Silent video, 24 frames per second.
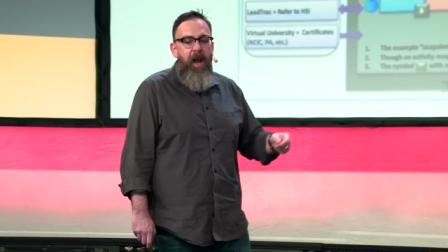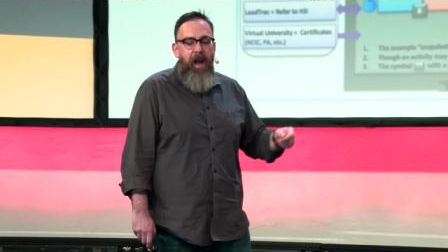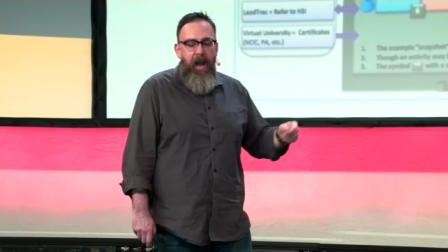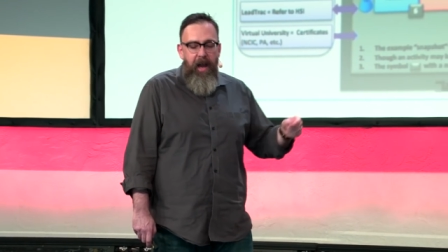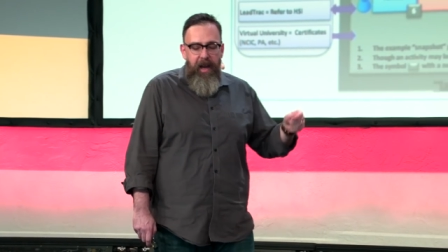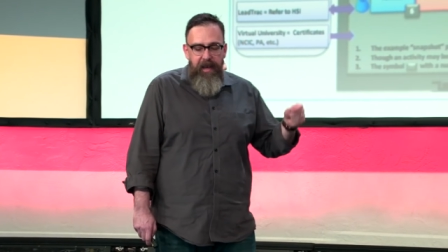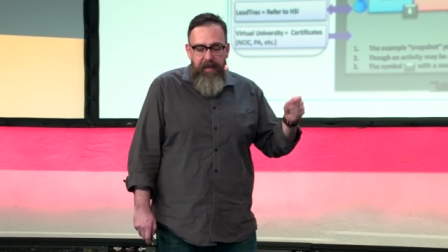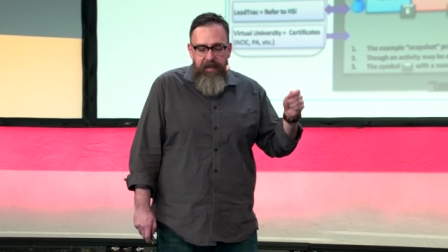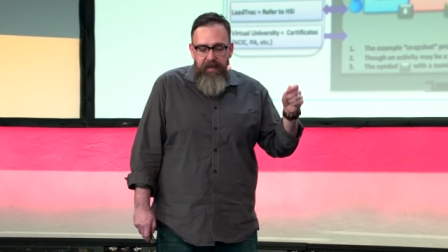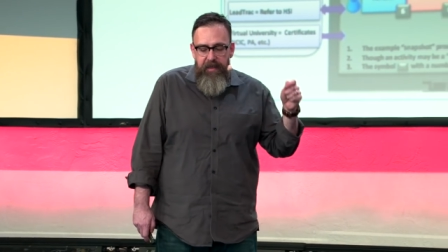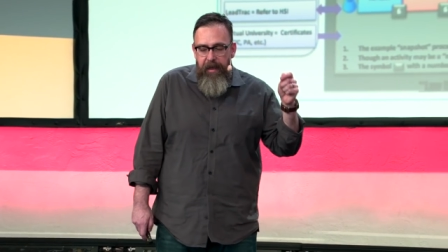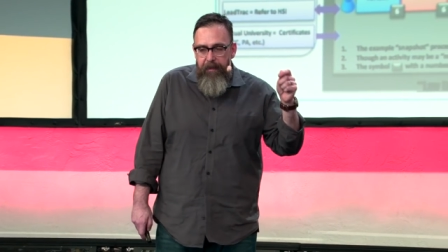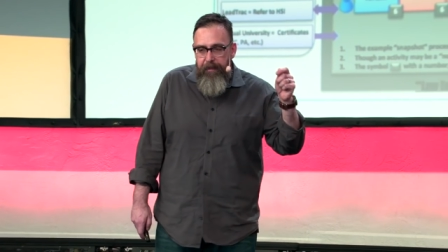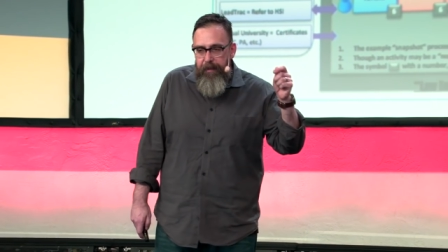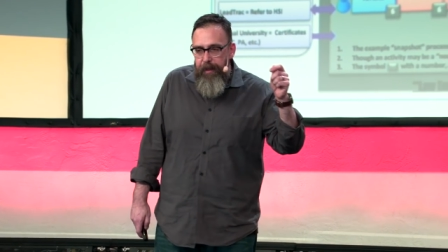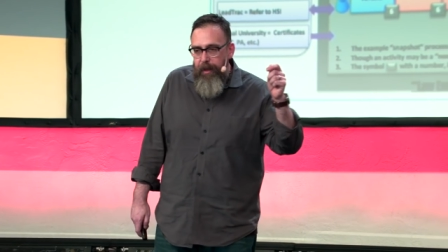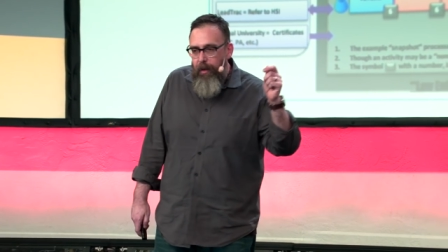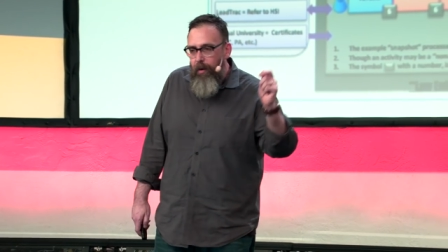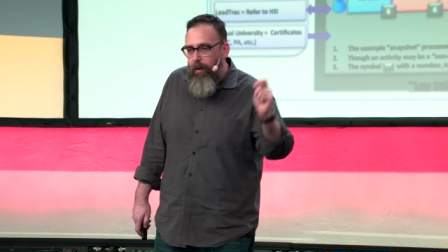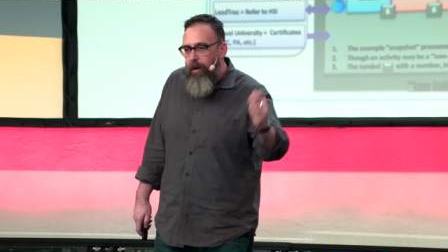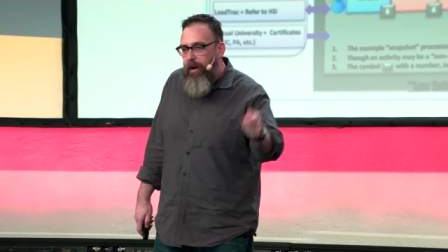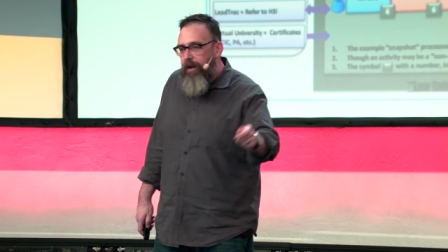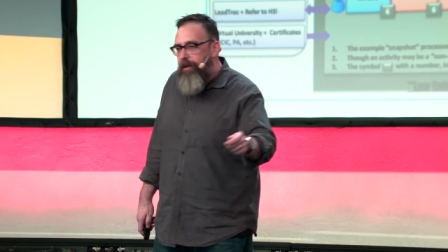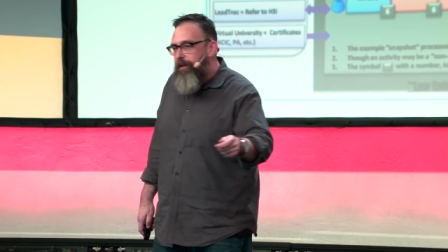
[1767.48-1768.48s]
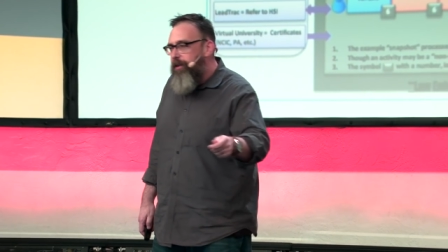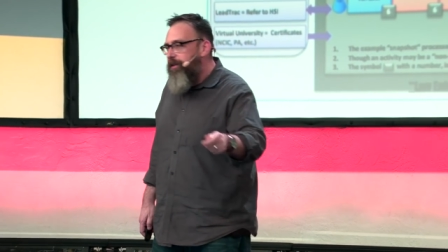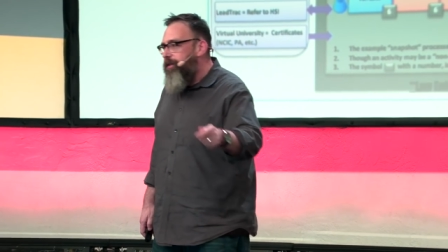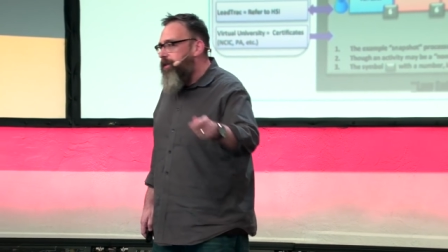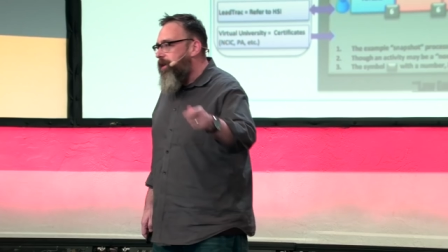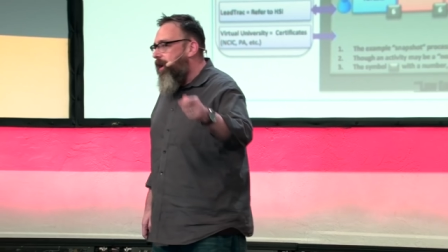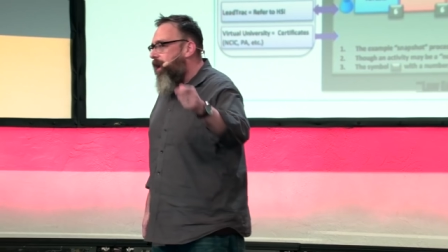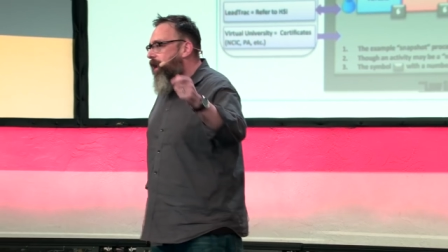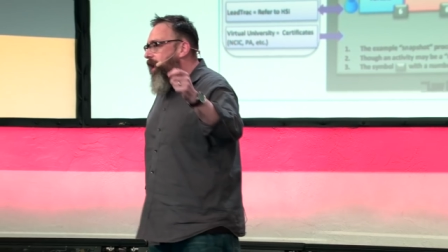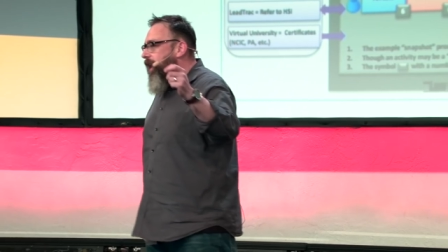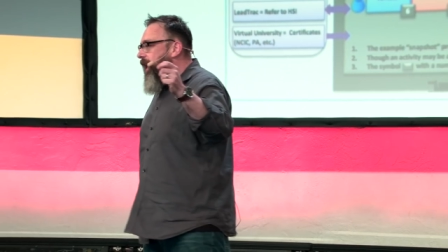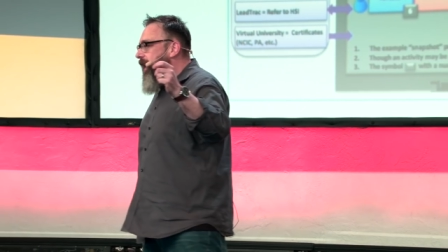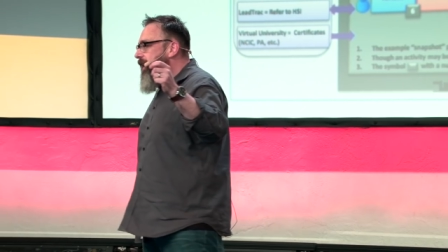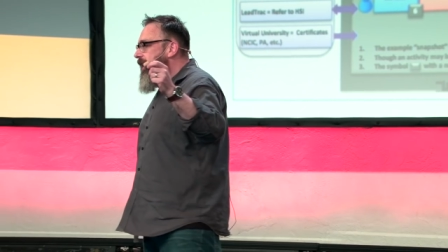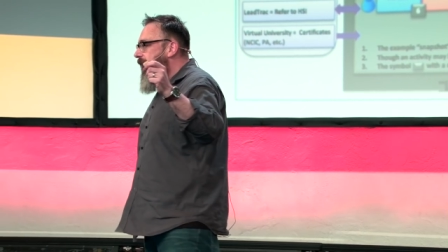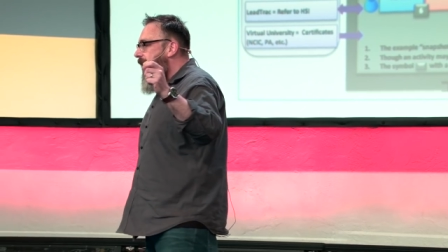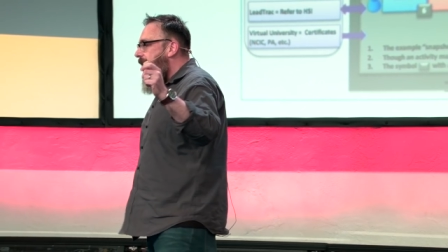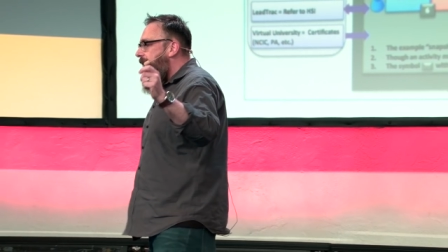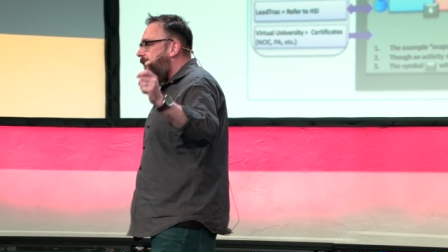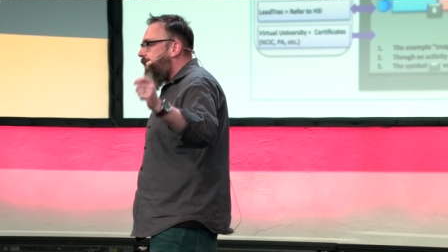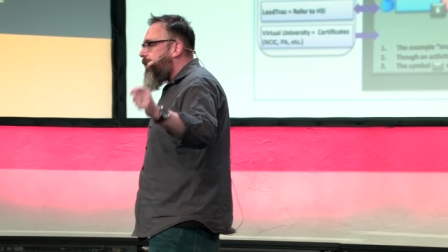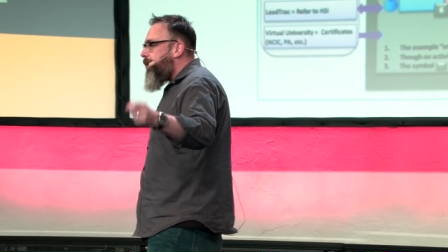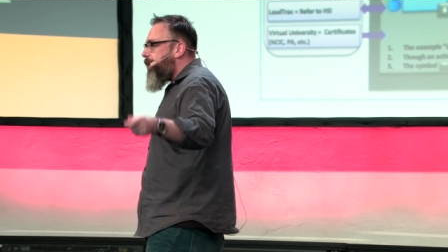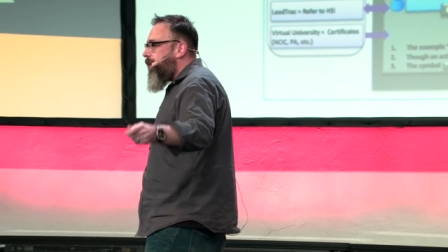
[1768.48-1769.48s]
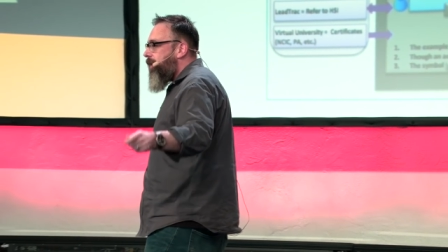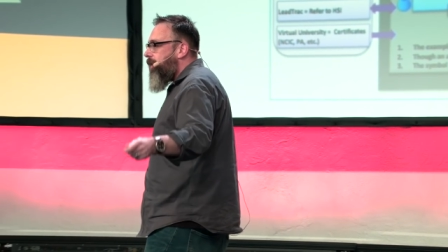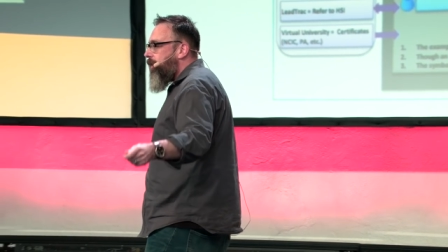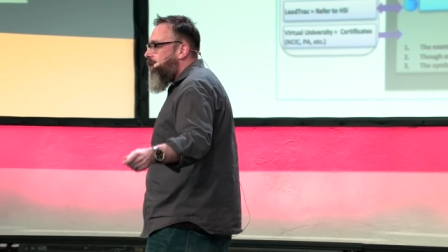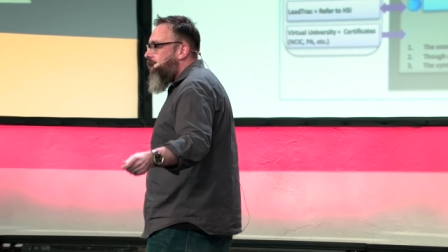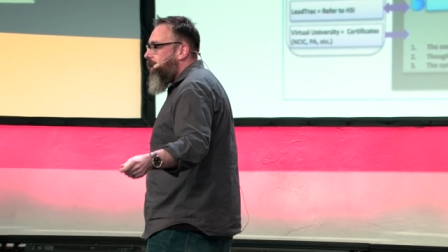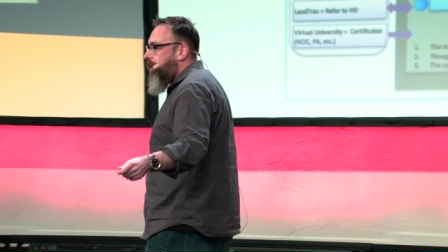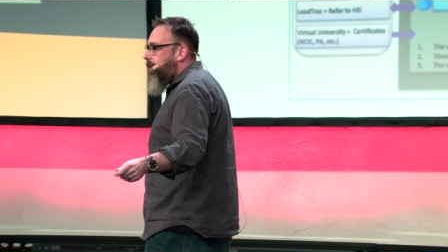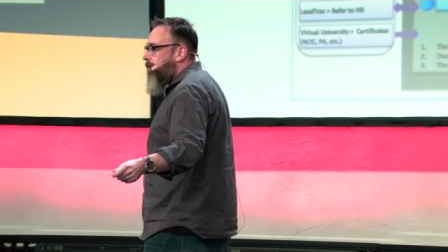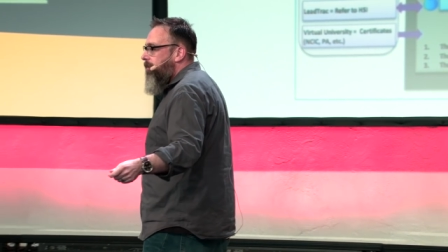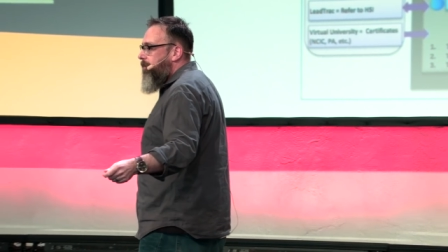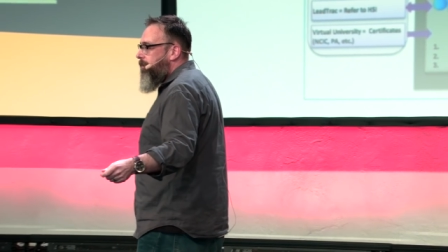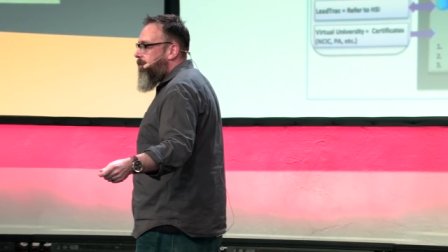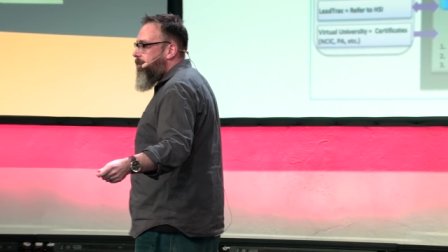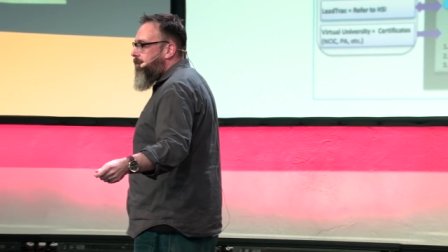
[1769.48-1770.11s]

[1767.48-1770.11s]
Except the orders are unethical.